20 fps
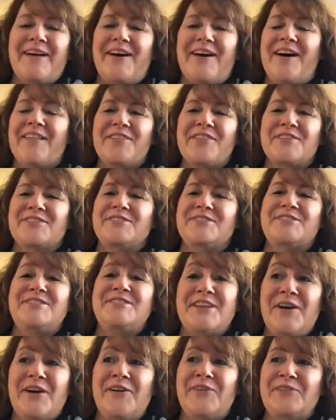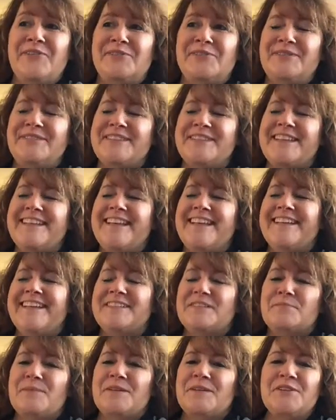authors, don't.
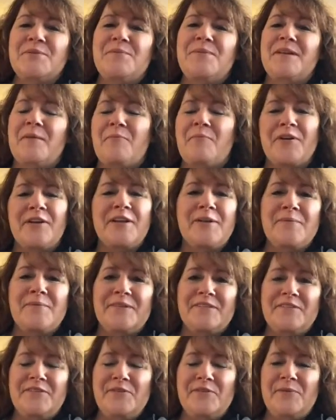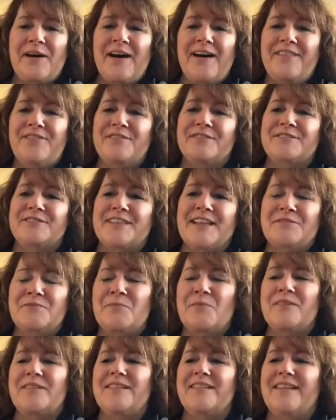Especially when I'm working with new authors.
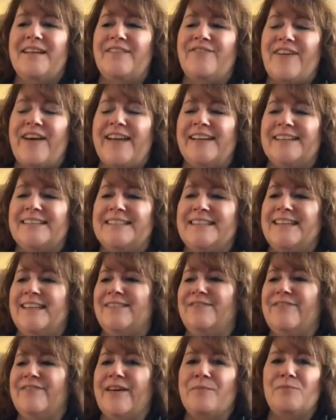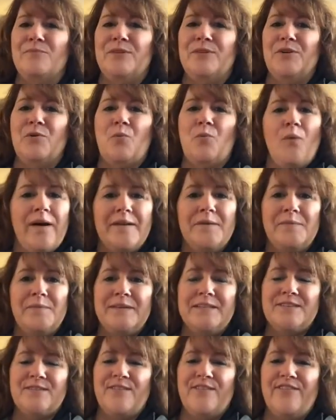That's one, if I had to give them, one
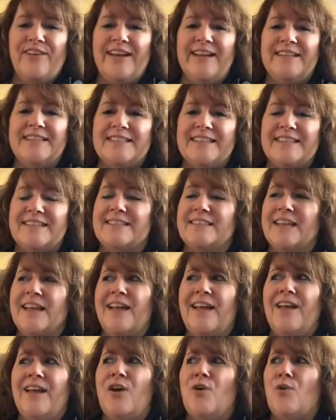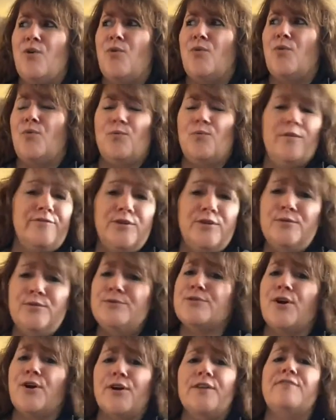piece of advice is
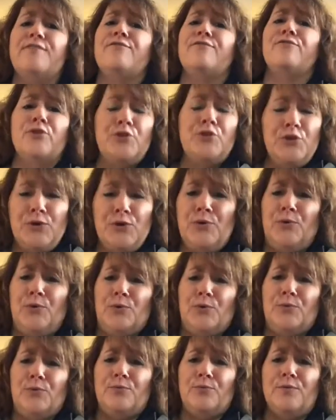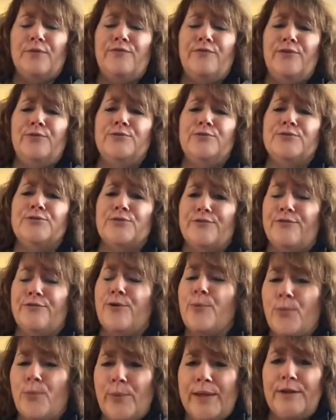reviews aren't for you. Reviews are
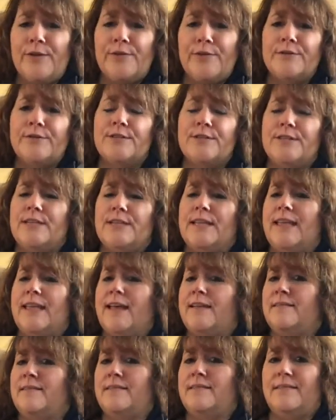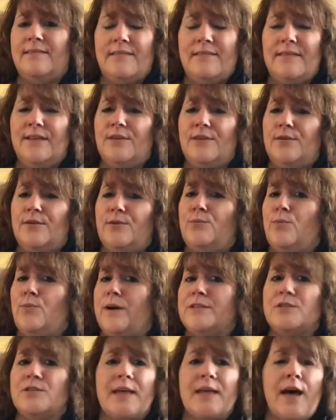for readers to get,
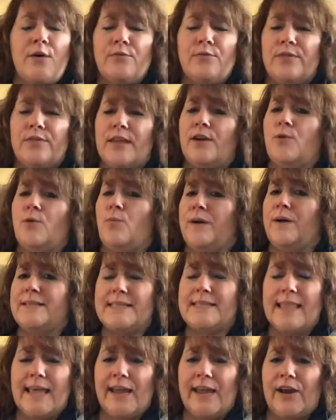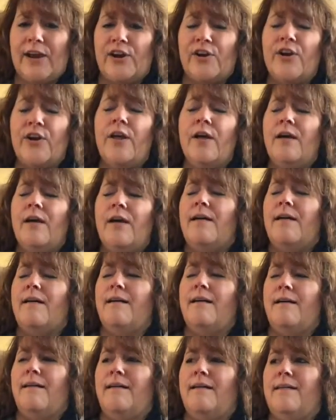what's out there, what's there.
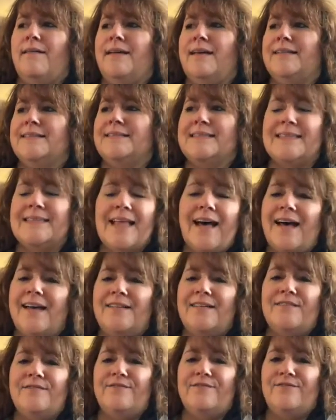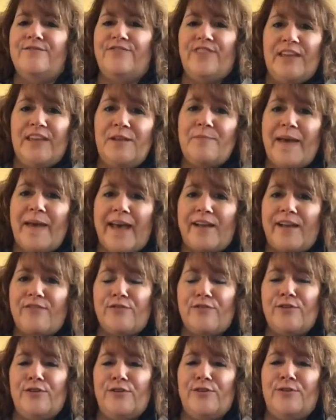It's not feedback
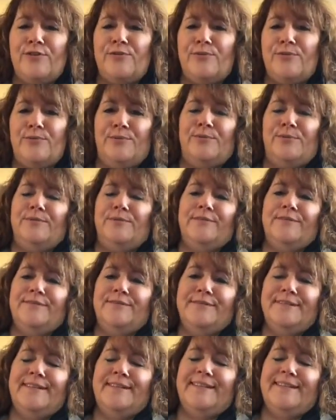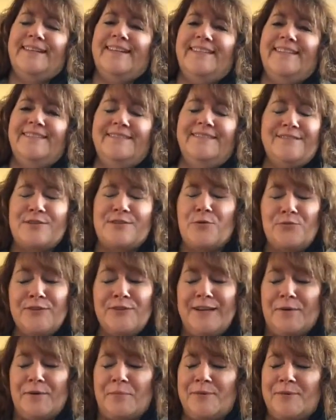for you. And don't
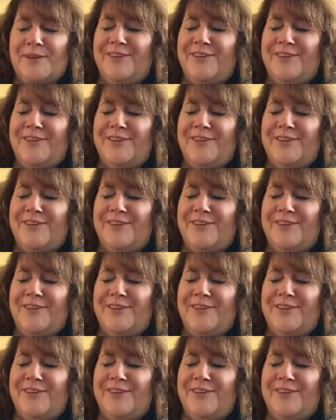read them.